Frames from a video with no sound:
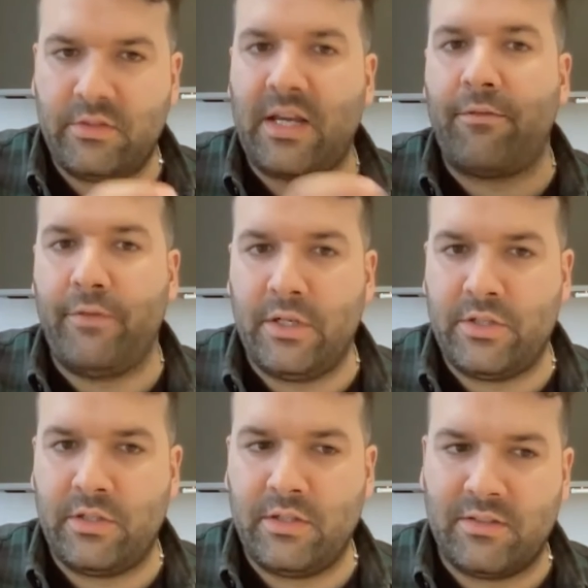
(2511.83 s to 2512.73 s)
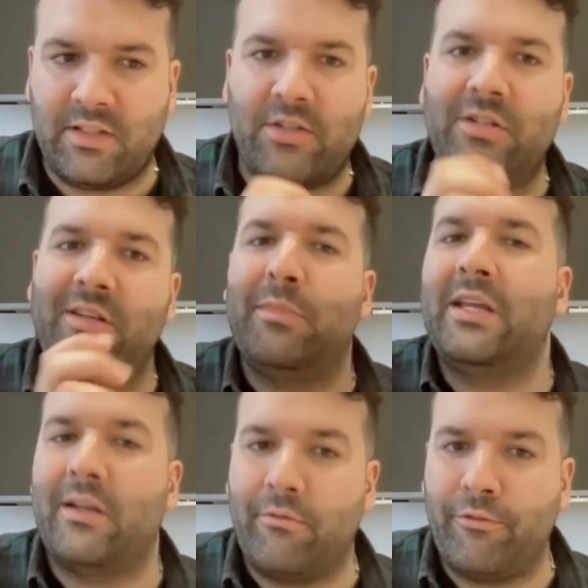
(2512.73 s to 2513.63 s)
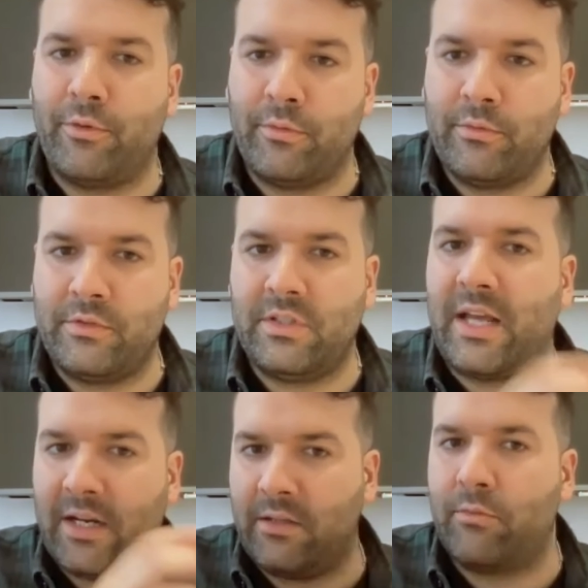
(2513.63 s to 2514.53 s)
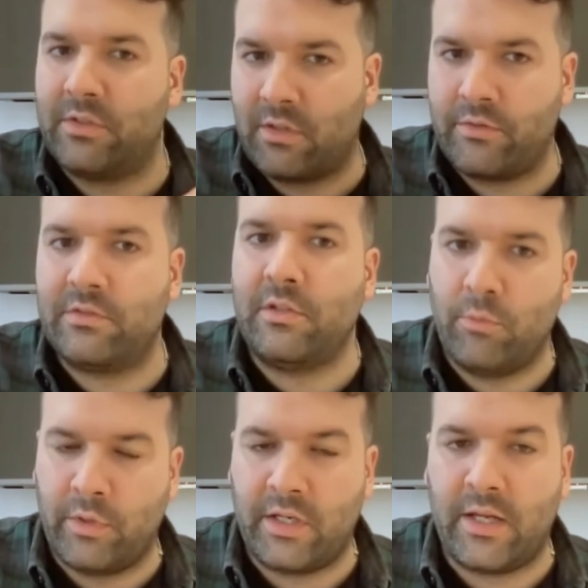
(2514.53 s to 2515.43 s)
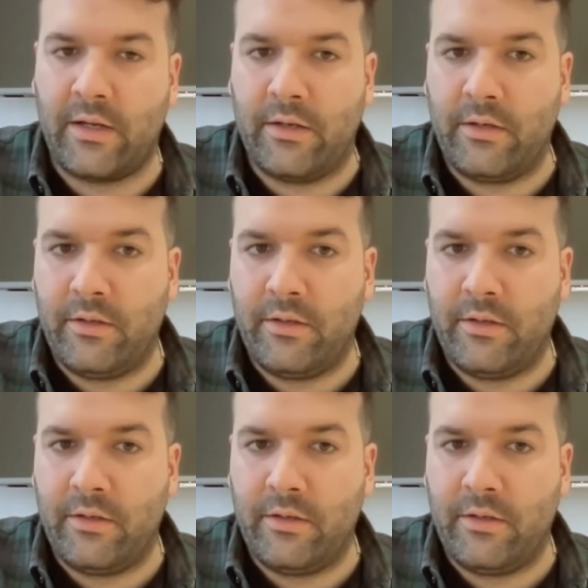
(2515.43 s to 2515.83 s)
definition that's actually meaningful to getting the results that you want to get?